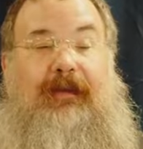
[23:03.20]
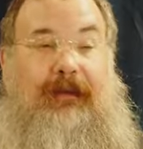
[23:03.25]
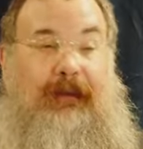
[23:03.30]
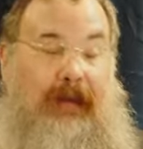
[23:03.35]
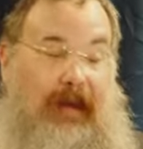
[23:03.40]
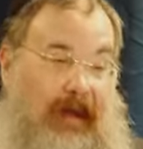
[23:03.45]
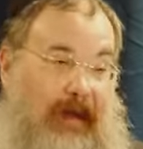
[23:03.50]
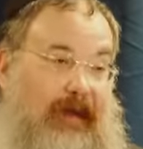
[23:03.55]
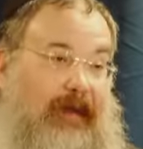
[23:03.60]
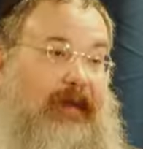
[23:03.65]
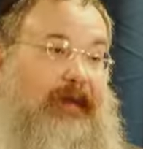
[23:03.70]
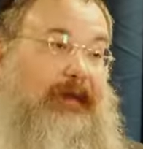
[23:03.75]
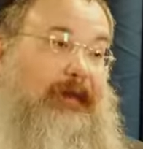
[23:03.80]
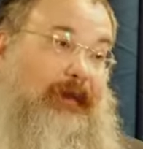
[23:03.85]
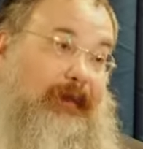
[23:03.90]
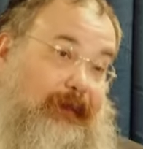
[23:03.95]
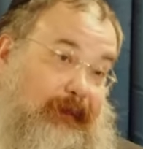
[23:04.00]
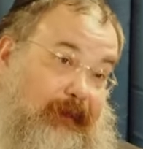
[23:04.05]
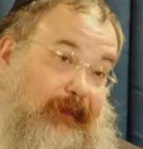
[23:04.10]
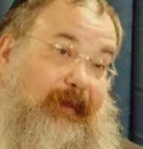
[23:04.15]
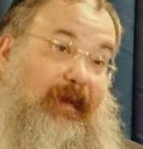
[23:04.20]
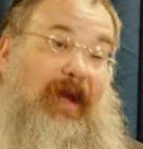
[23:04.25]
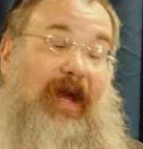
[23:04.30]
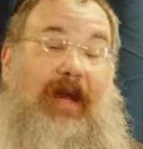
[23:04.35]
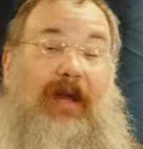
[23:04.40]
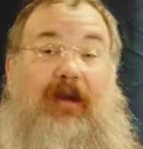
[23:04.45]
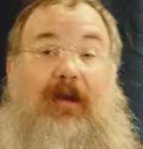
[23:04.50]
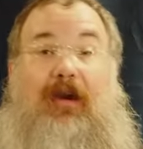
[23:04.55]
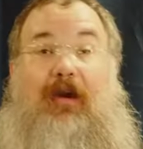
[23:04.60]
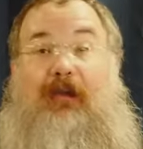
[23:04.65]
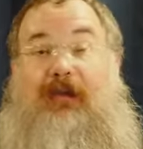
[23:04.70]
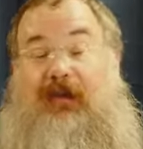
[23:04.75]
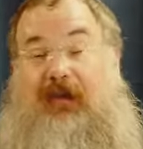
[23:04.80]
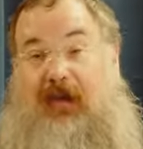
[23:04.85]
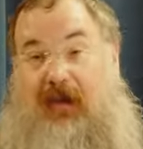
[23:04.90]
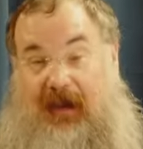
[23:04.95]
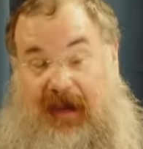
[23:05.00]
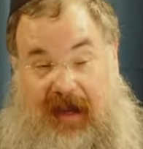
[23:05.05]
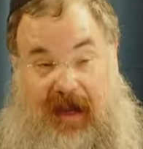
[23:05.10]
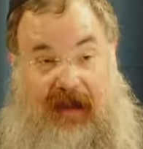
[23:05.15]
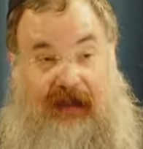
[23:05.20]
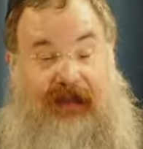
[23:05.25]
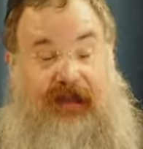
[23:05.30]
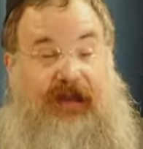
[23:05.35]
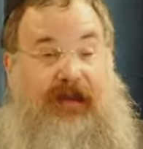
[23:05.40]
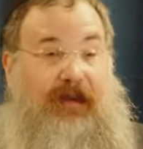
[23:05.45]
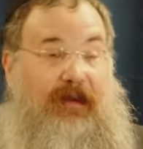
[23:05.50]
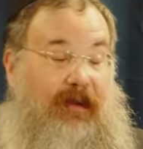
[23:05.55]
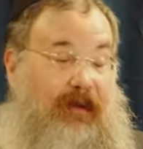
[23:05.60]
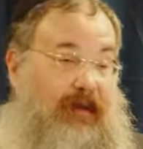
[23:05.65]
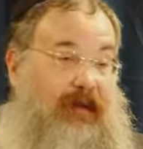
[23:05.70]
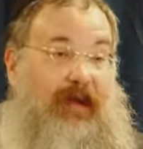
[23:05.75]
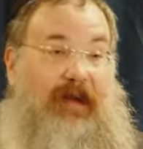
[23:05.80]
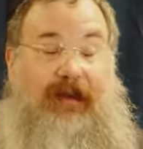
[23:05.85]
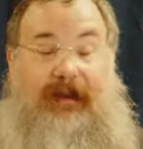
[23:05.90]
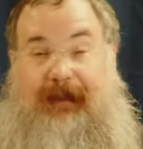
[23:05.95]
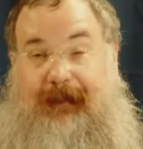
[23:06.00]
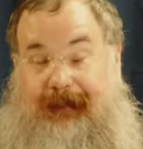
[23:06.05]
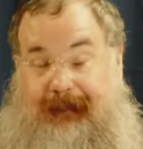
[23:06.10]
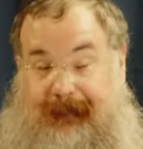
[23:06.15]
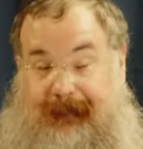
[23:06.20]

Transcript: well, I can always go to heaven, you know? Like,